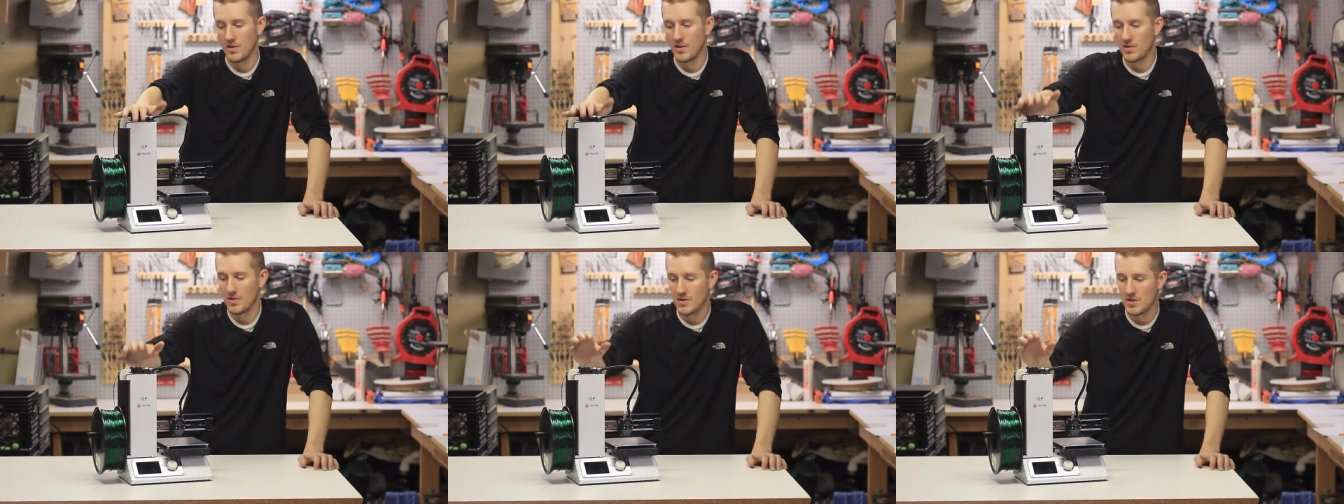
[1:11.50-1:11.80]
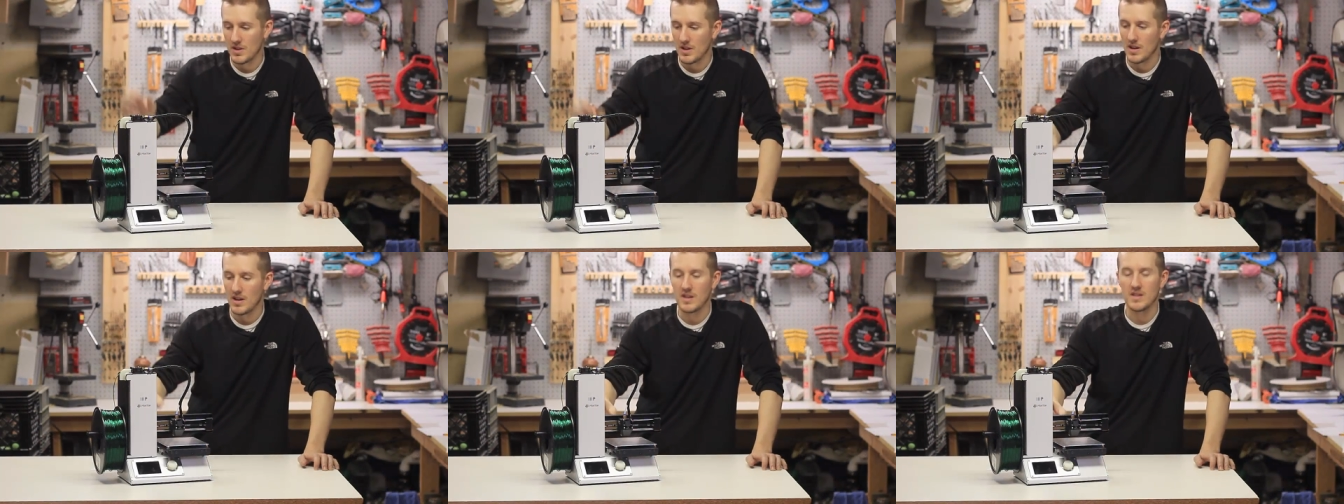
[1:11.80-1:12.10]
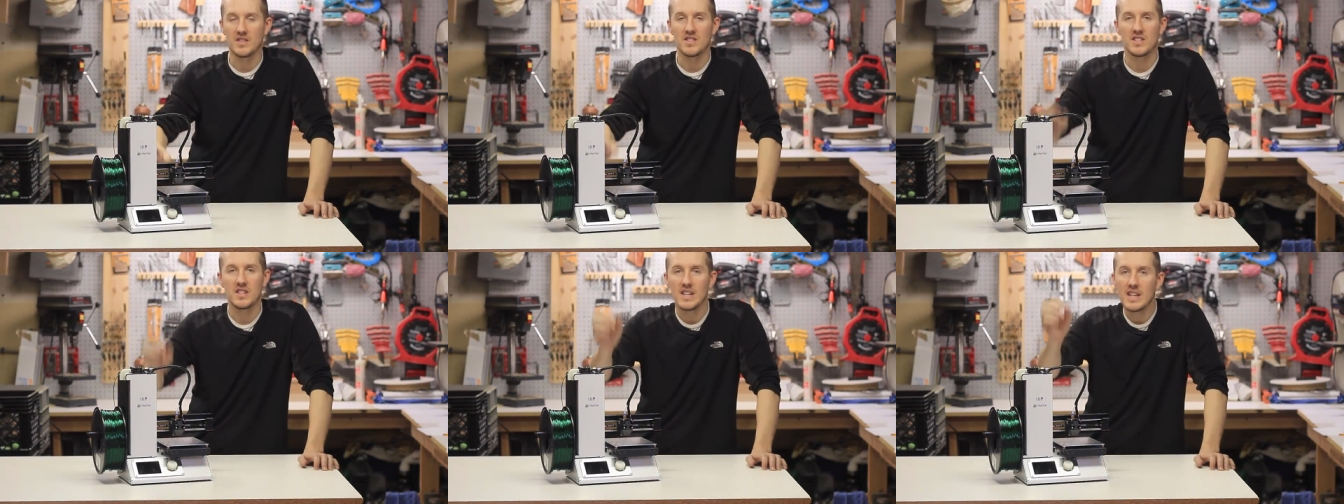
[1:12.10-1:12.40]
There's
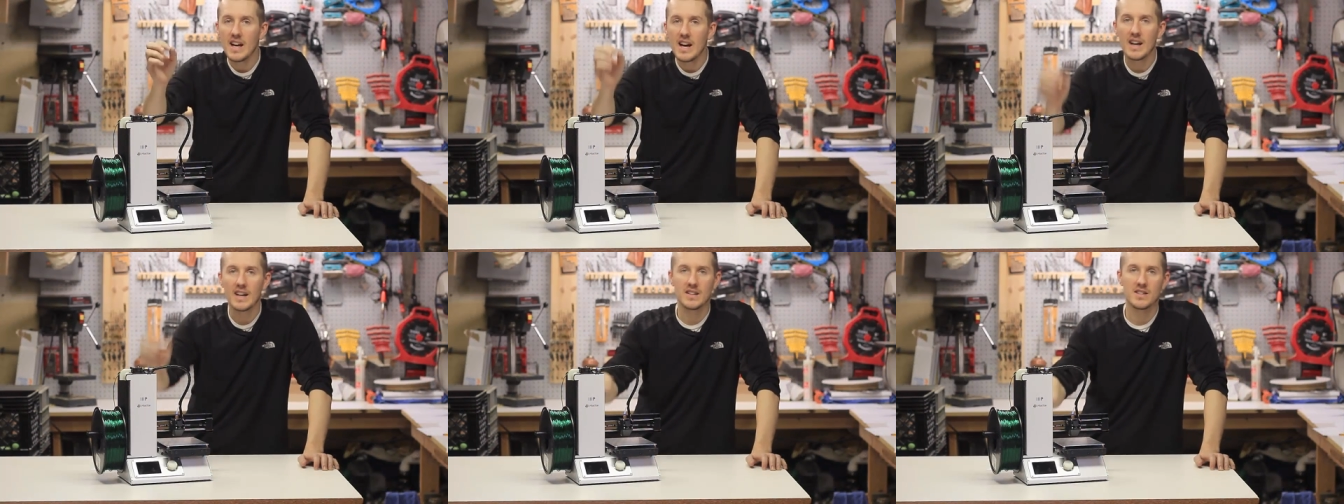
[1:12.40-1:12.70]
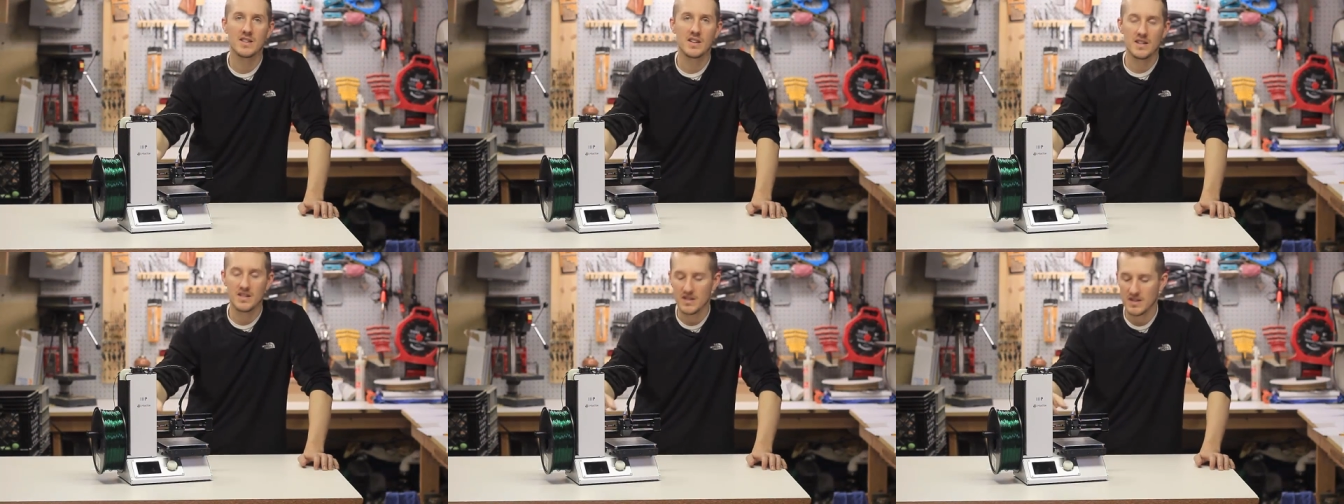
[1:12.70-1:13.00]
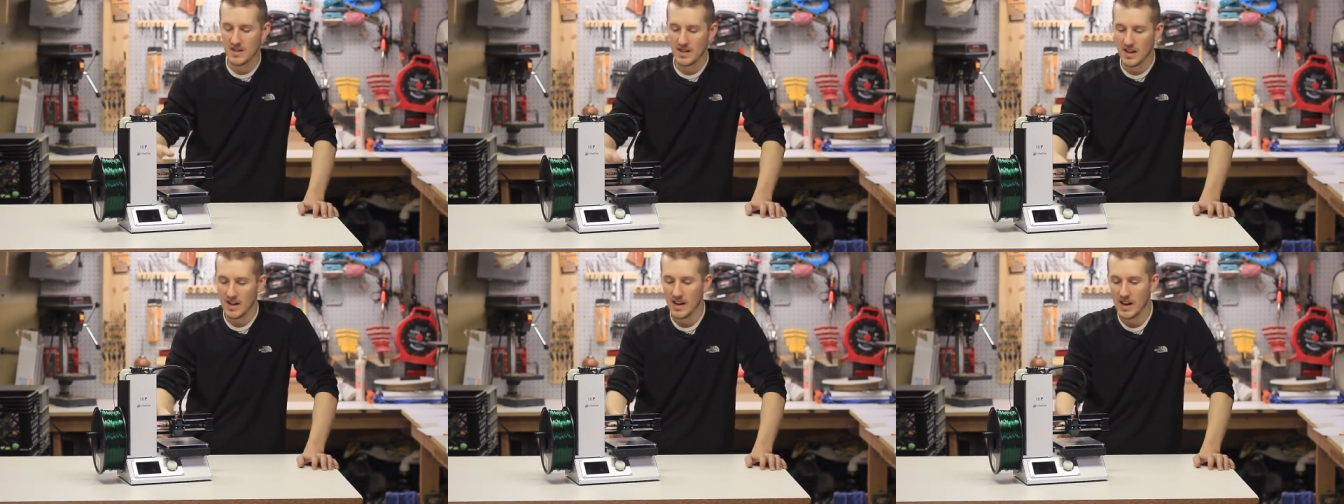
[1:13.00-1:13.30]
a Z
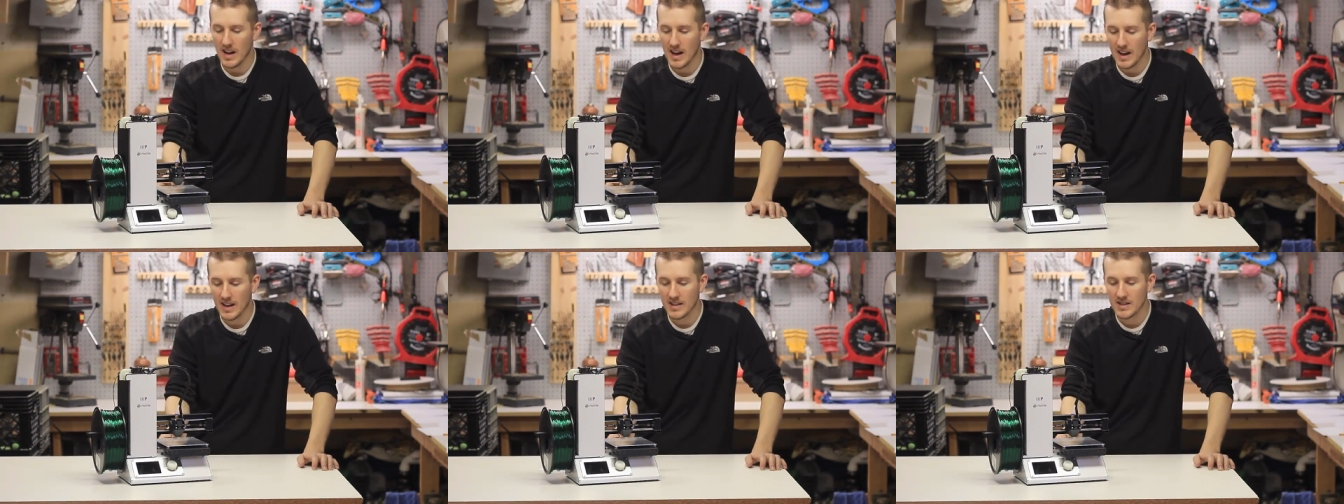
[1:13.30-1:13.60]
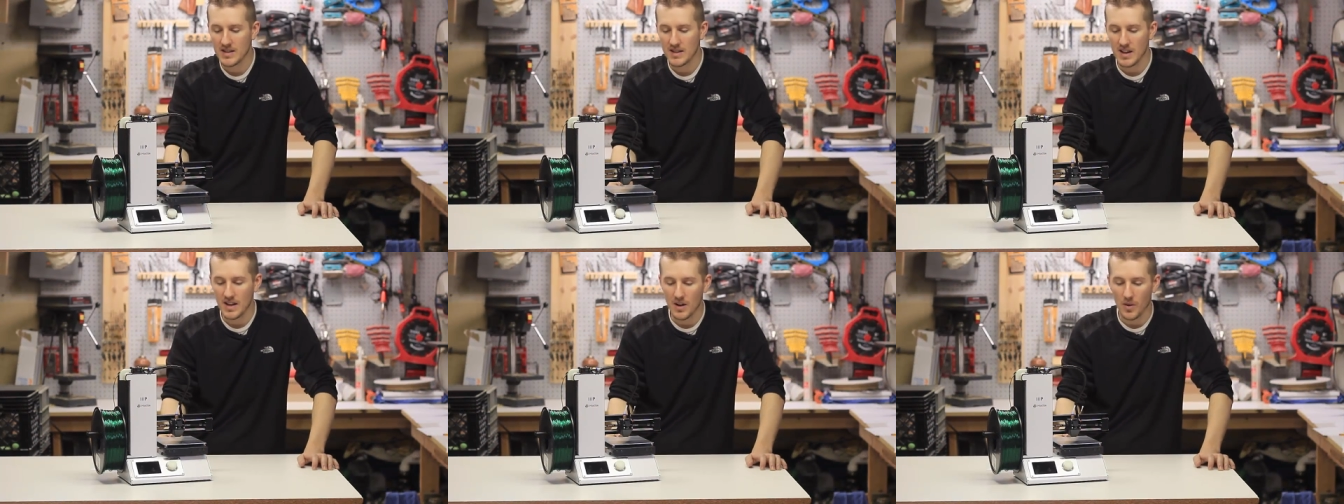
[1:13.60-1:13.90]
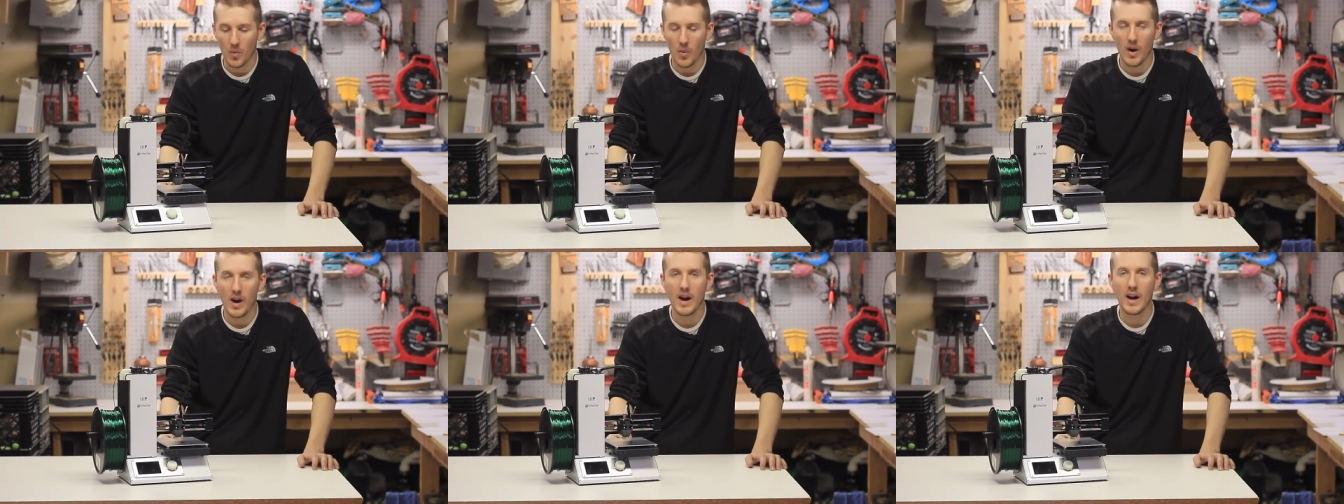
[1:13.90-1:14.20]
axis, an X,
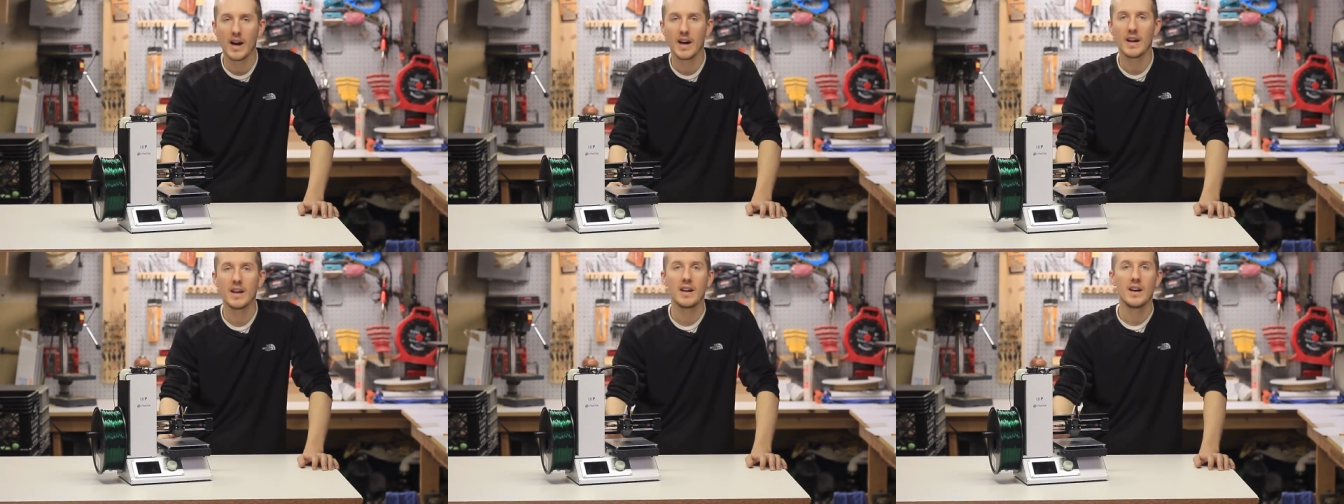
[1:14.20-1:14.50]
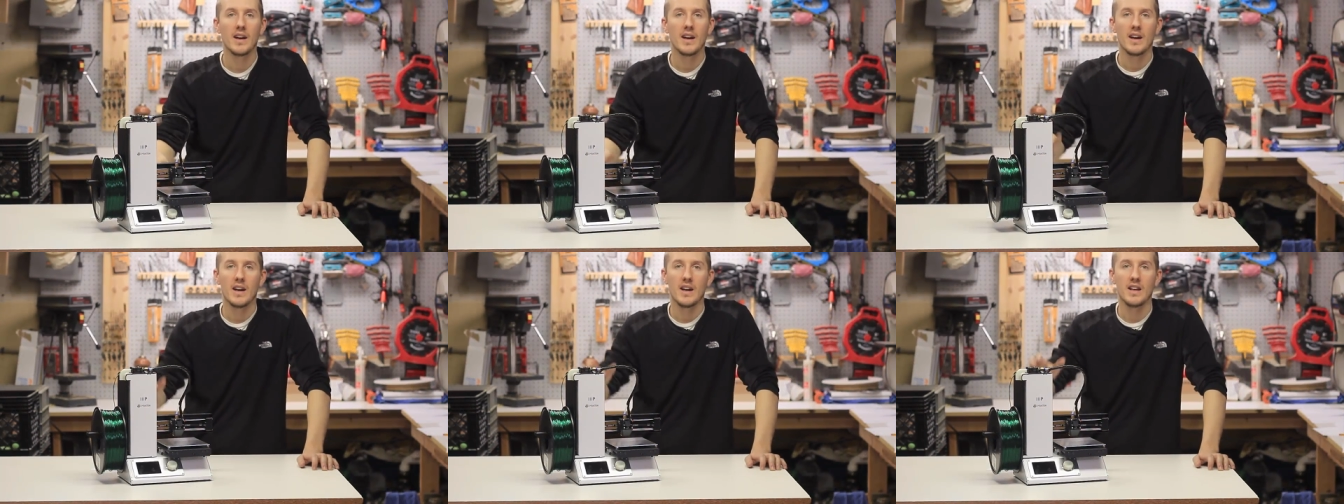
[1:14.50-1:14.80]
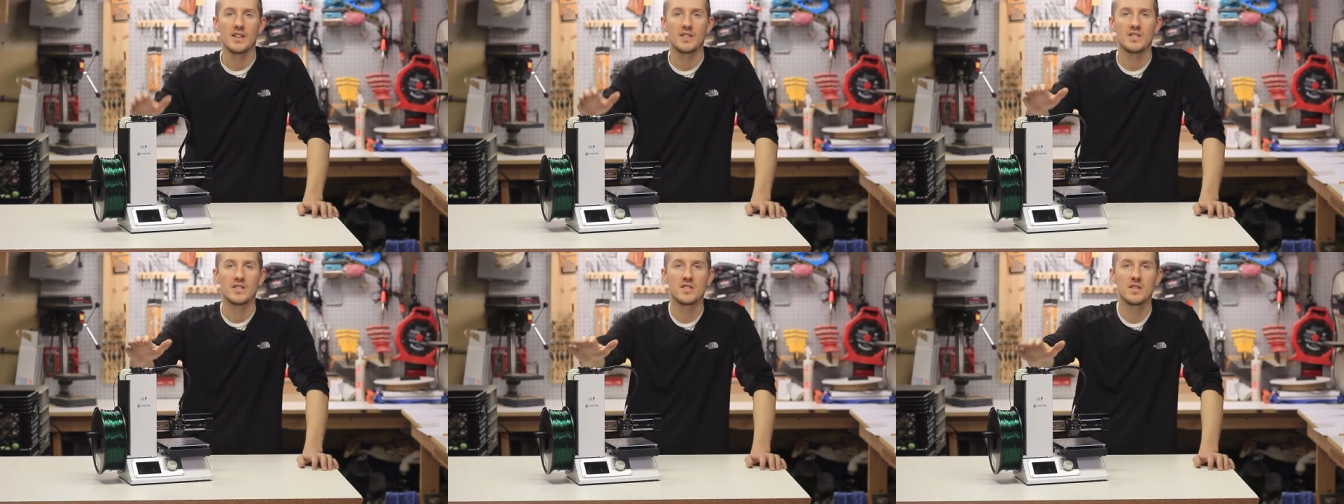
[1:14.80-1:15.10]
and a Y.
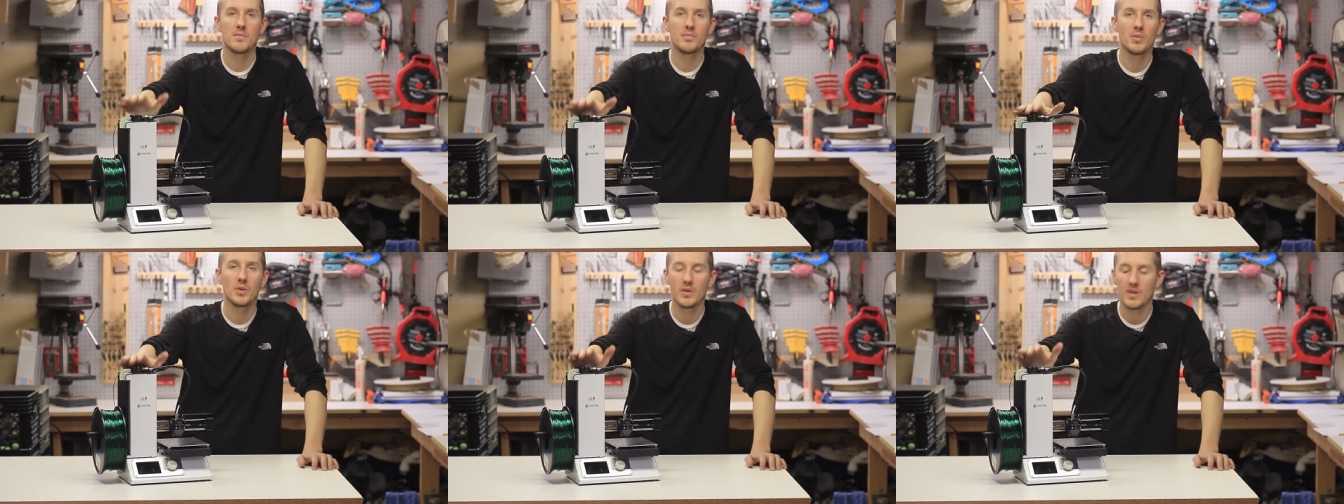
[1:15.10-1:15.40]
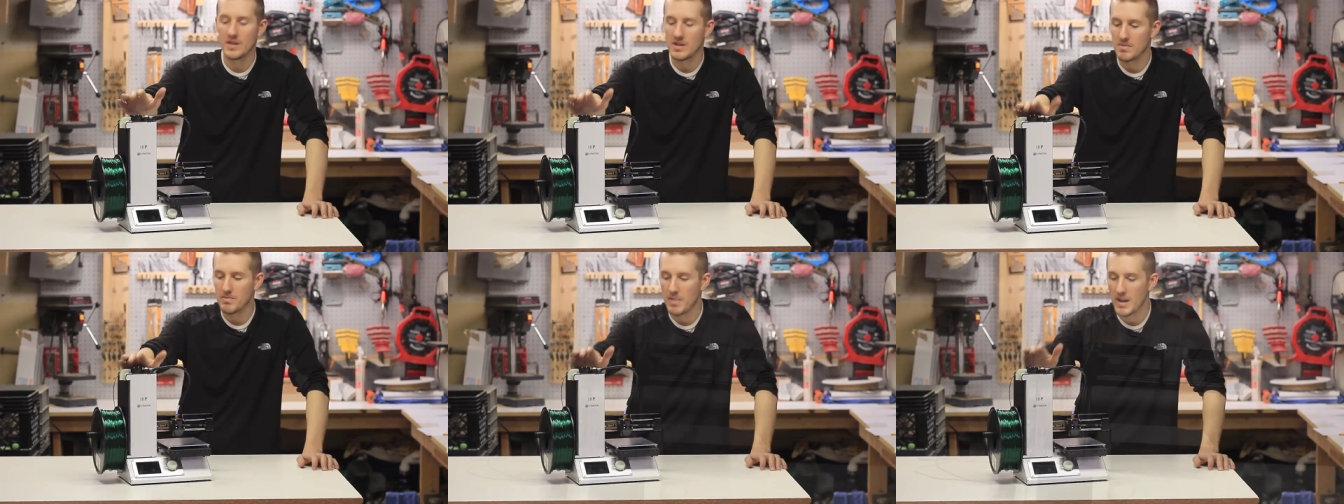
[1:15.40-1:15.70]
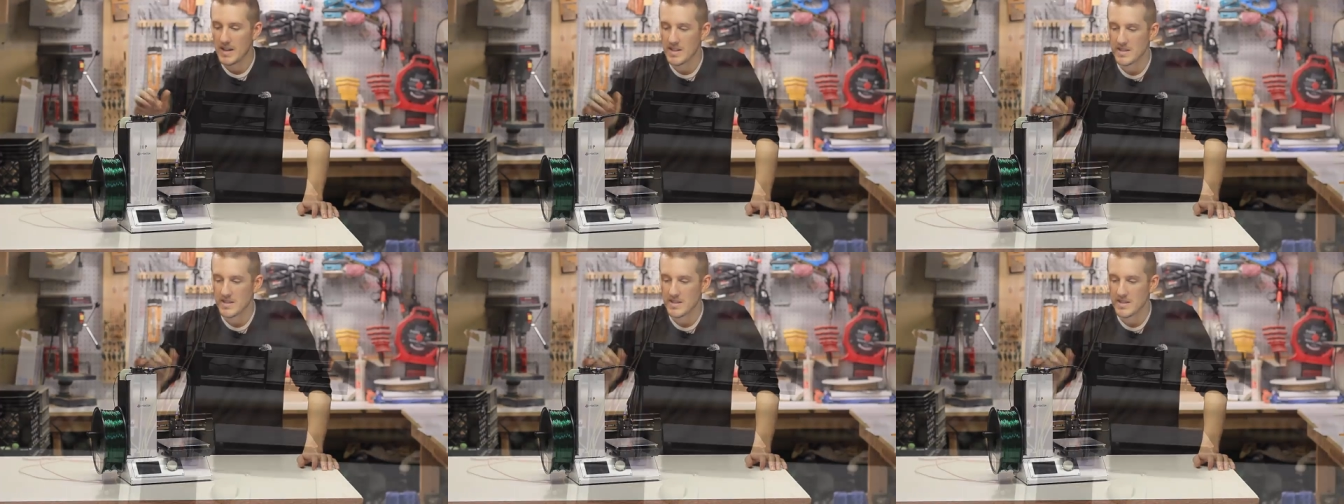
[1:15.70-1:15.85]
It's simple, it's